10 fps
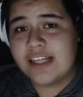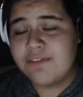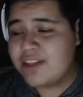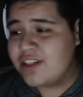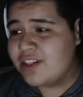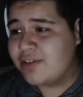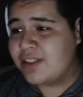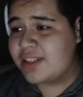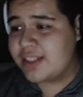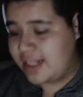Guys, if you
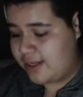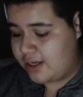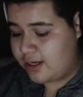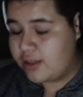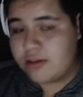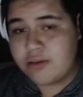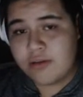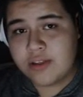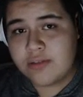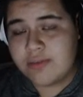didn't know, there's like on
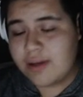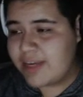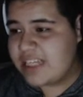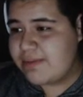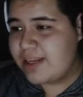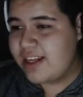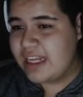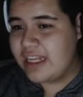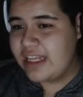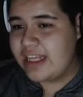the door to my
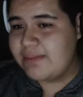basement,